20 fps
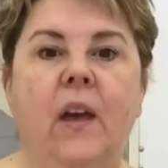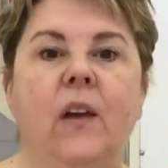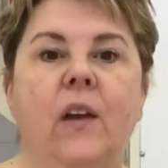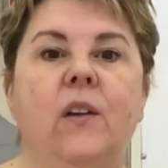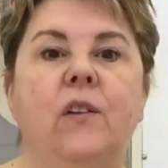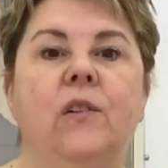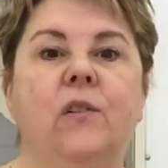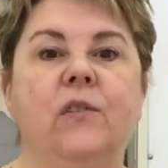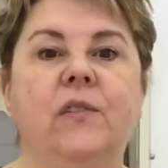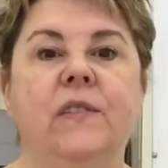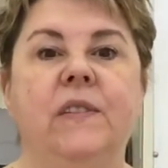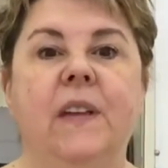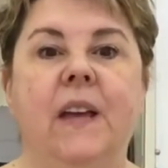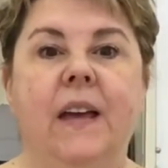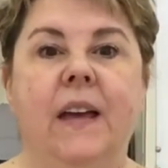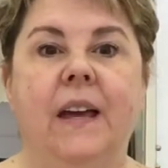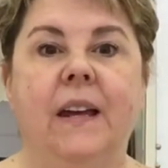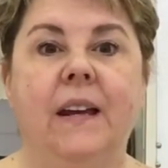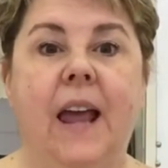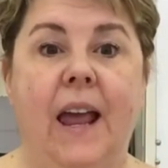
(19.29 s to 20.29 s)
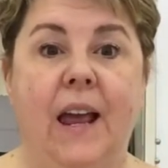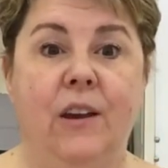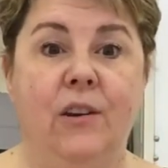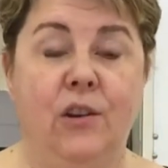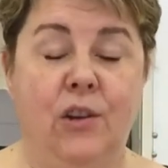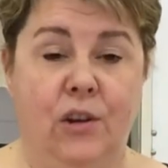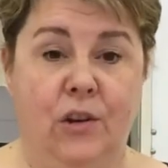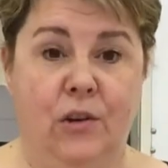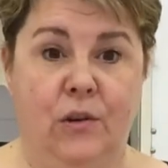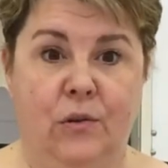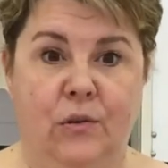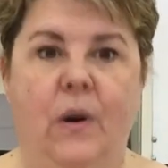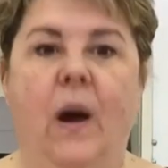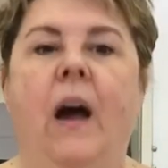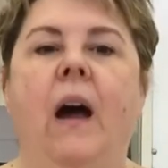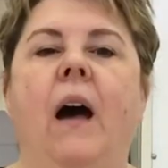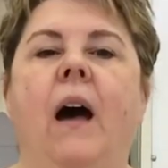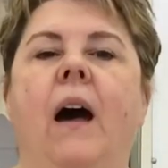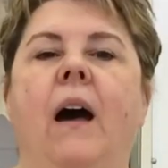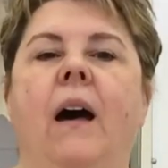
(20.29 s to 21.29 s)
Your son and you
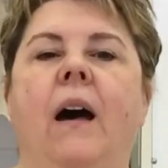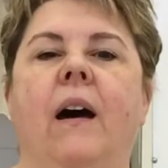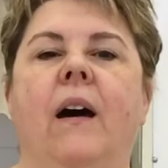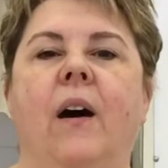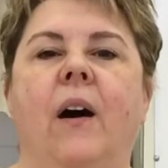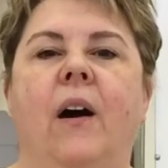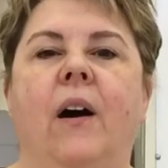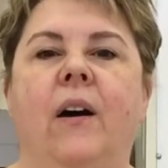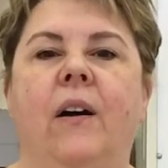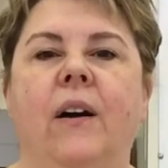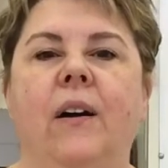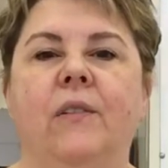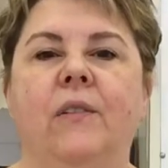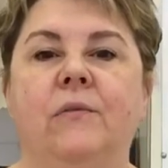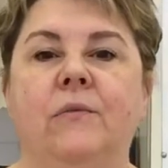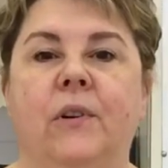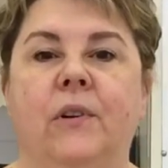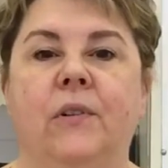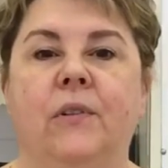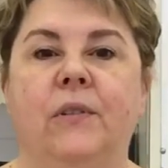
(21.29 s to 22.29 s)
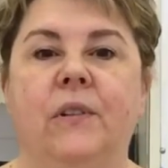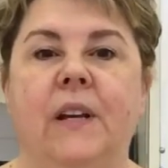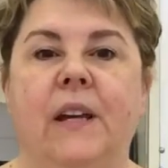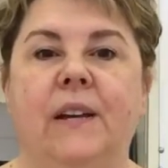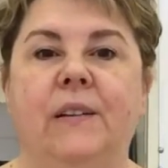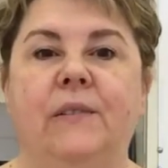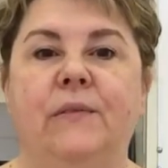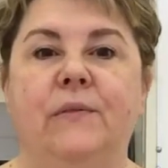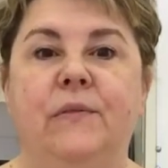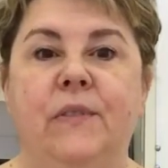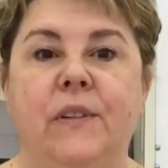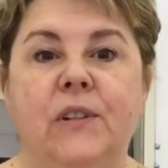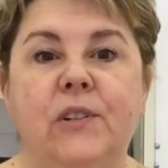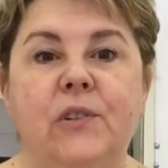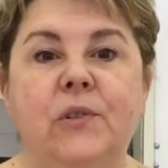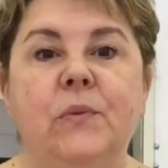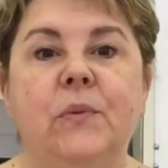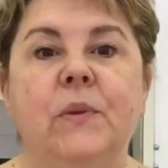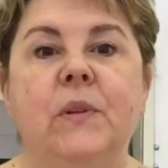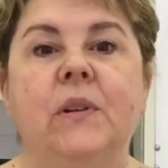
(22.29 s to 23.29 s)
are enrolled in
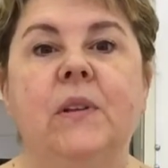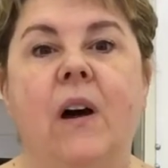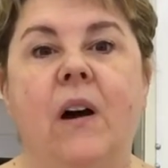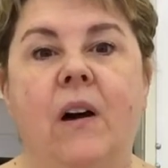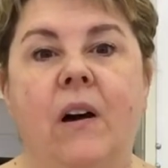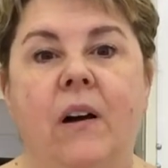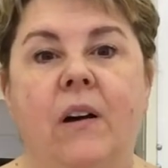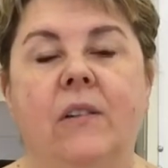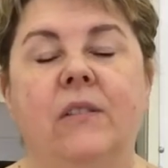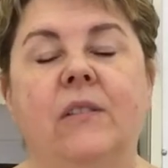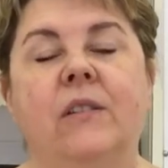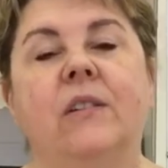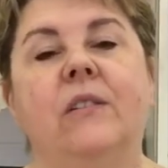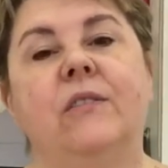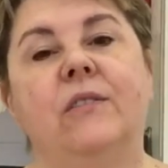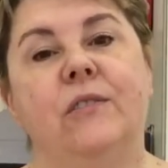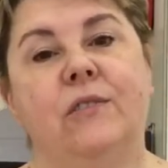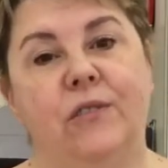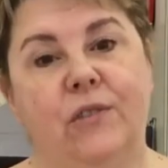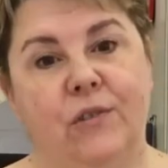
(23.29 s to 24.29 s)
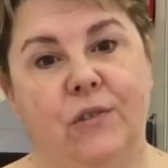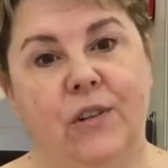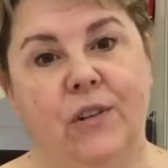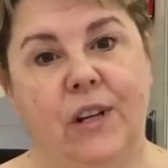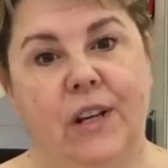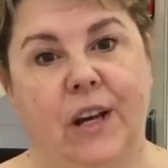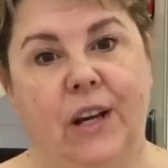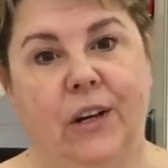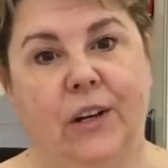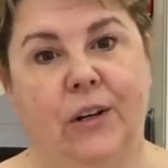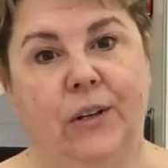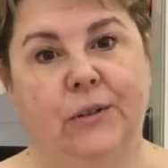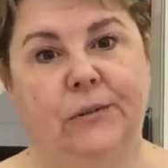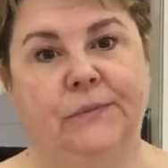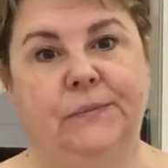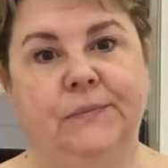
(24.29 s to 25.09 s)
Visual Art Studio.